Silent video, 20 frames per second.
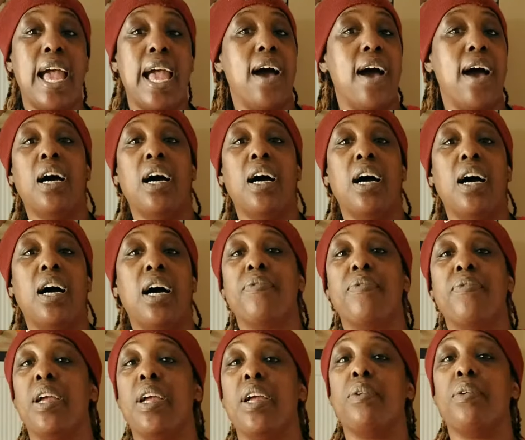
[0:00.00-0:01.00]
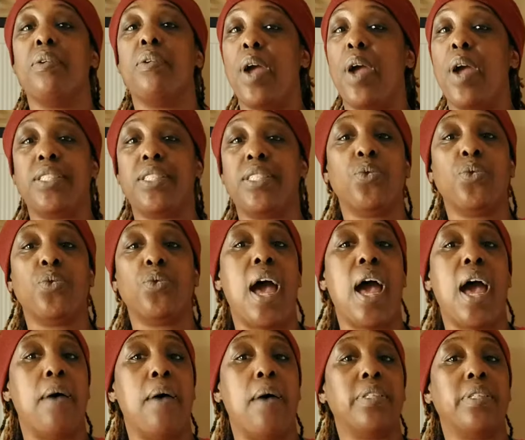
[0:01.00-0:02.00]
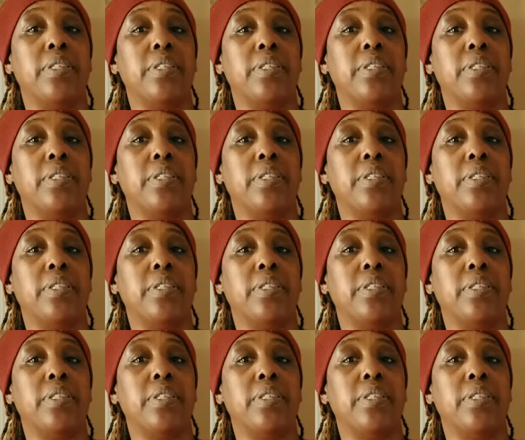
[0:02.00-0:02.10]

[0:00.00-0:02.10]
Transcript: cover it, wait 2 hours,